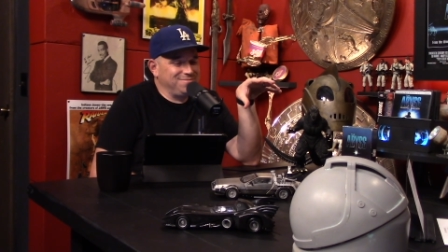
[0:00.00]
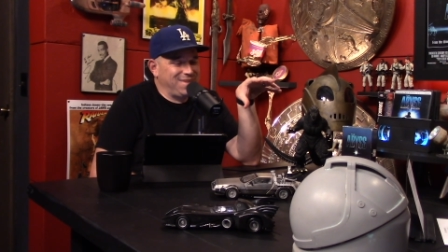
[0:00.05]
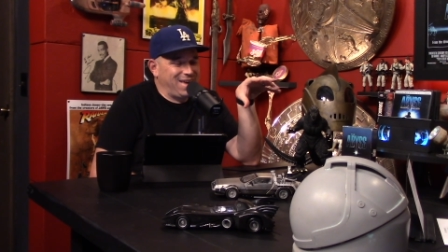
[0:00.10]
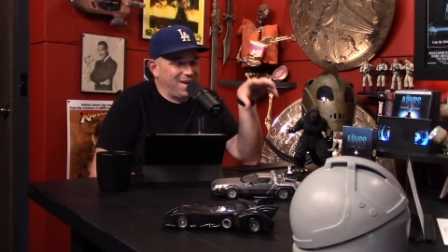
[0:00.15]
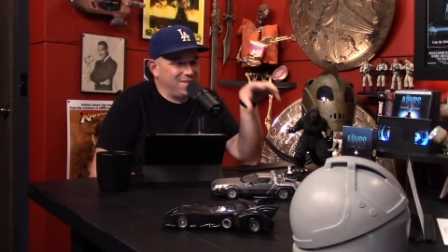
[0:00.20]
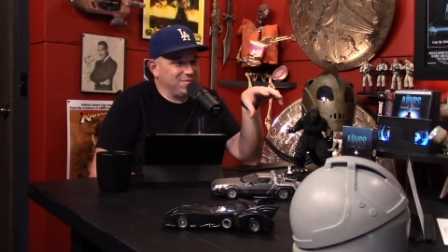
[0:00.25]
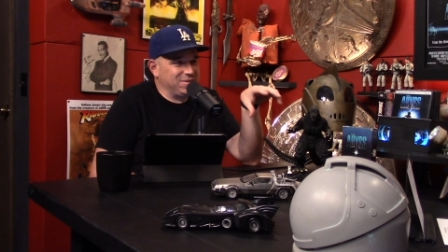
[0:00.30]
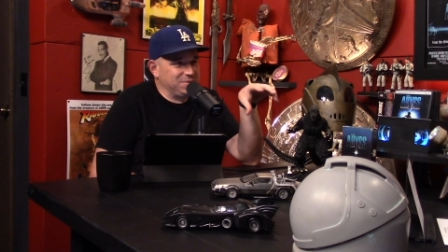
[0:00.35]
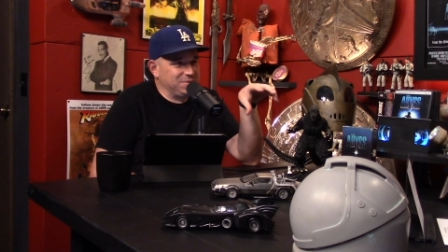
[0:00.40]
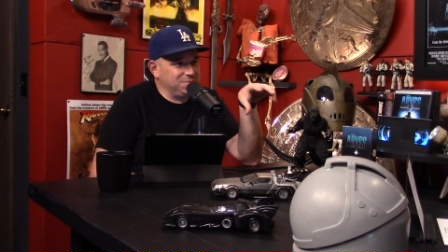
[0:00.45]

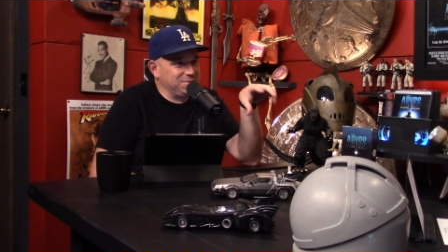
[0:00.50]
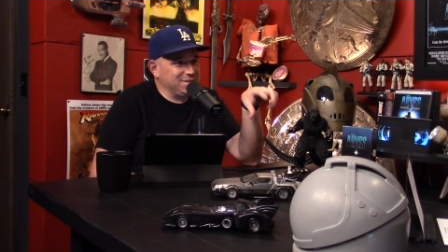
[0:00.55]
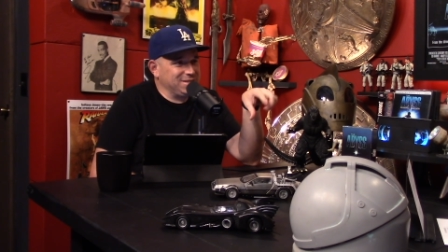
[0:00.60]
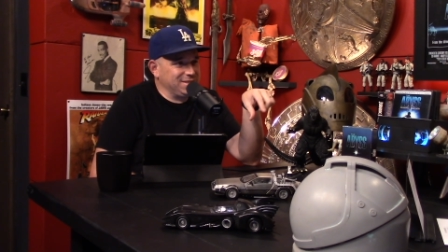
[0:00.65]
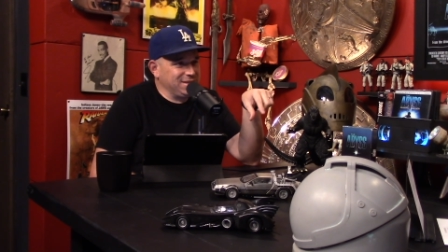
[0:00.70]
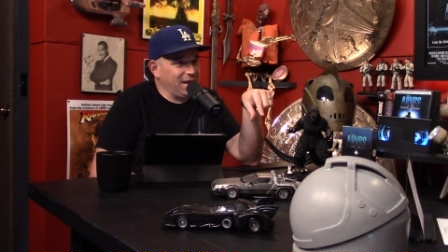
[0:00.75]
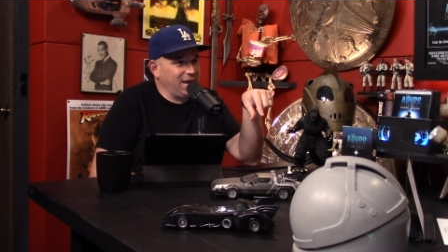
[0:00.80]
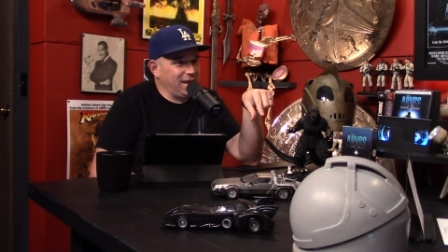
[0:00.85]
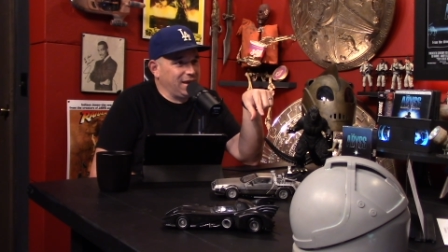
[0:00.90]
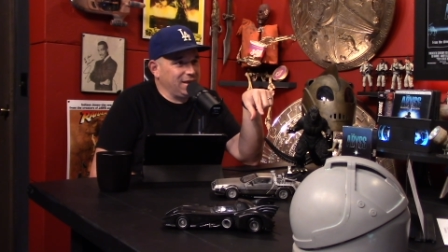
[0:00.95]
have it
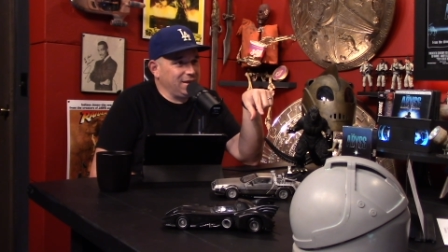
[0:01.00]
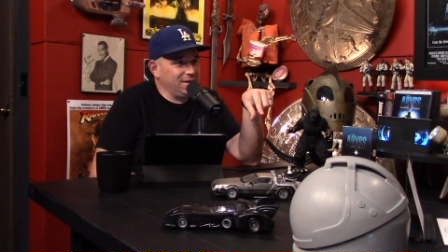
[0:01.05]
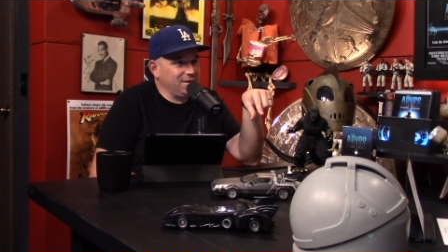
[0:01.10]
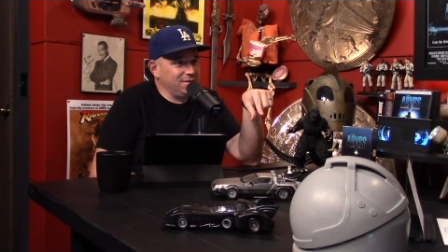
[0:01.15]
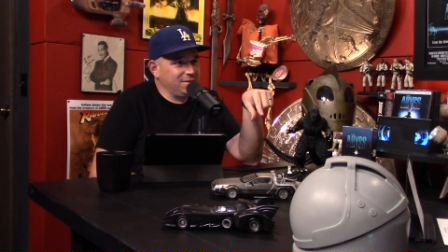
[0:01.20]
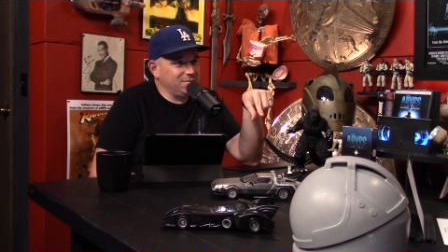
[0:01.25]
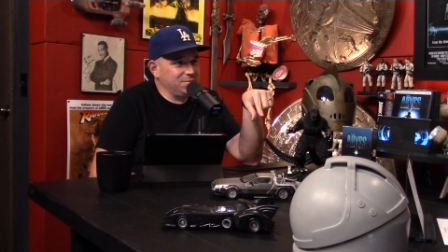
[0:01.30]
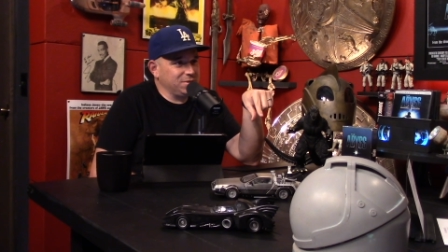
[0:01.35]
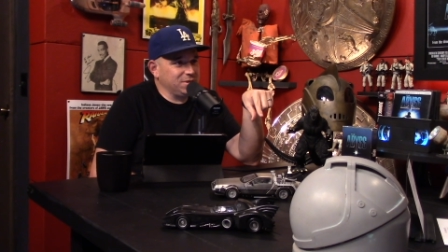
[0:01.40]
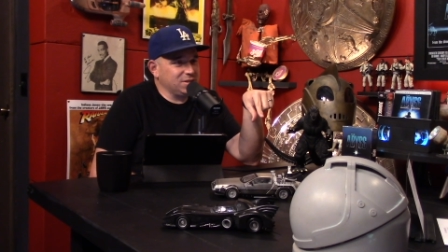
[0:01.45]
today
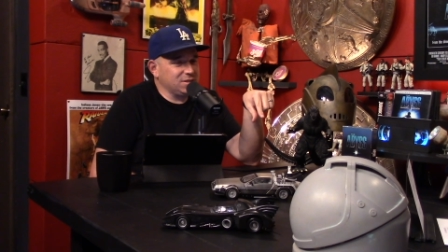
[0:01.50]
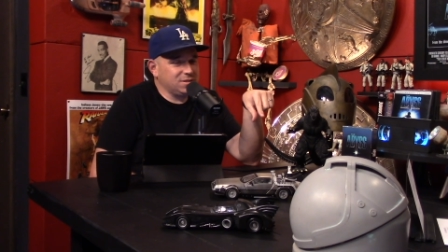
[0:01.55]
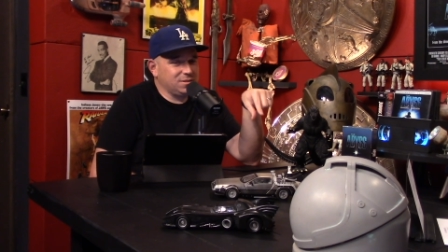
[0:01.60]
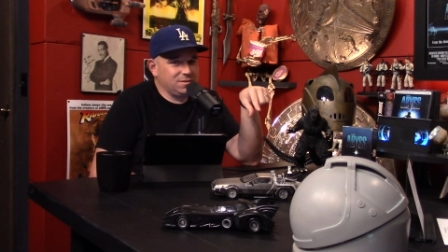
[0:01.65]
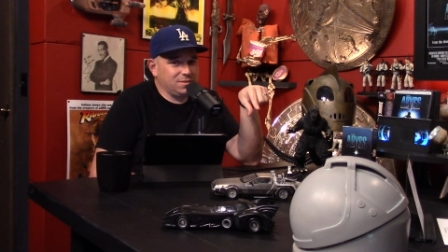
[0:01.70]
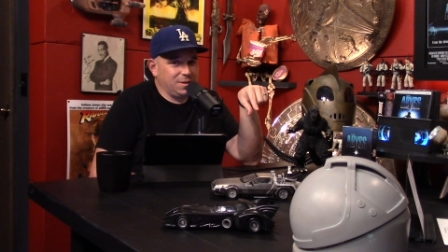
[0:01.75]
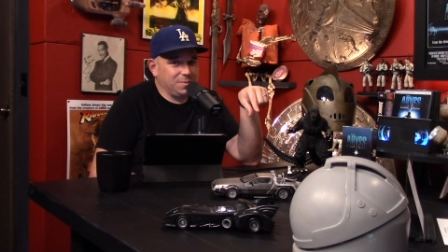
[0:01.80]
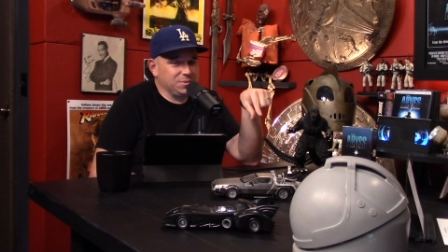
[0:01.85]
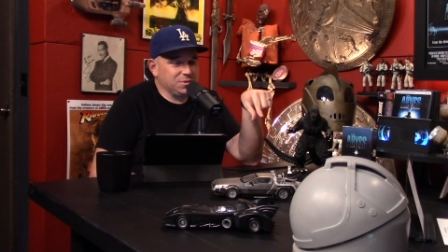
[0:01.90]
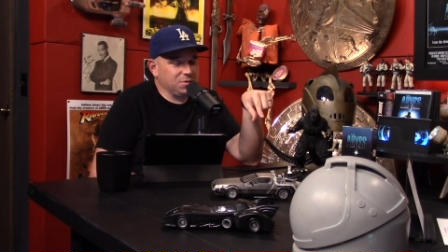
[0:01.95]
when this
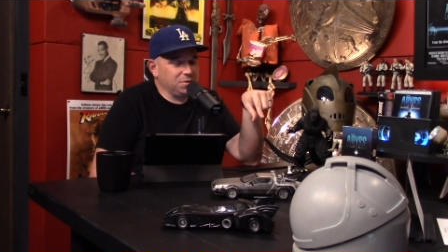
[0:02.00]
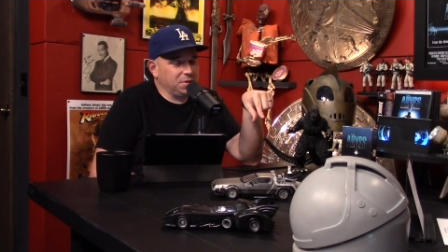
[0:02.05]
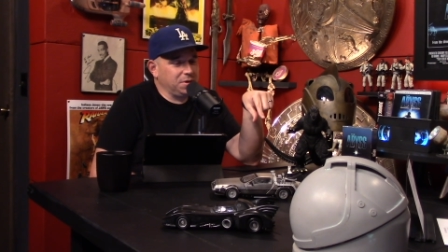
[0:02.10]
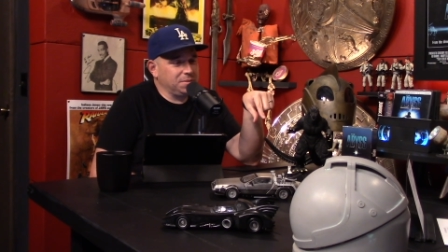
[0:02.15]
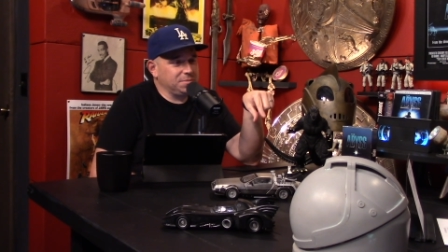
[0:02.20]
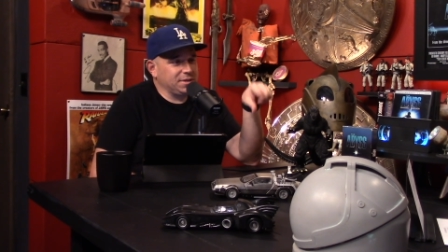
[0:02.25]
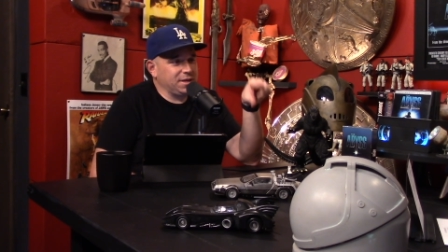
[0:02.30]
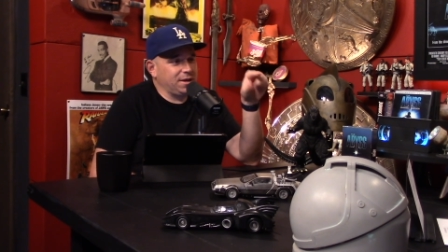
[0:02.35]
episode comes out.